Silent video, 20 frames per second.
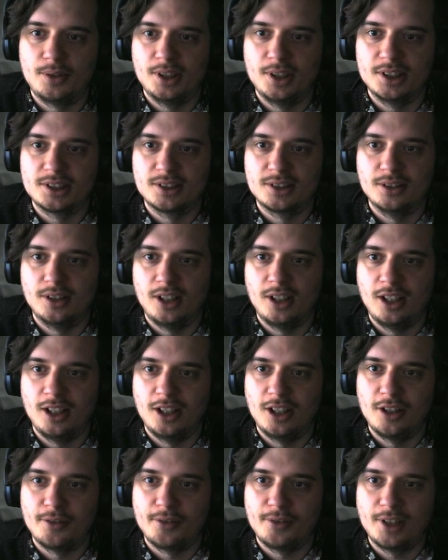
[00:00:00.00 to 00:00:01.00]
So a lot
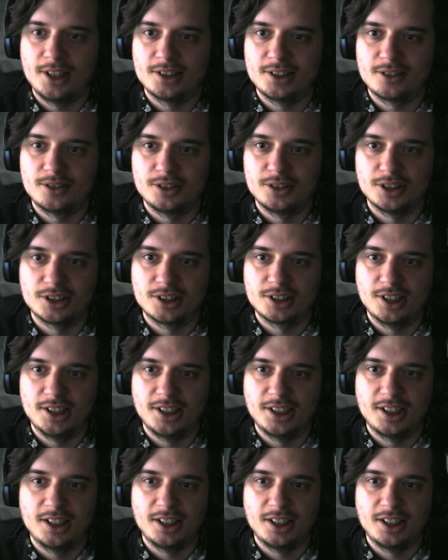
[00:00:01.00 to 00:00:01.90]
of lights are just like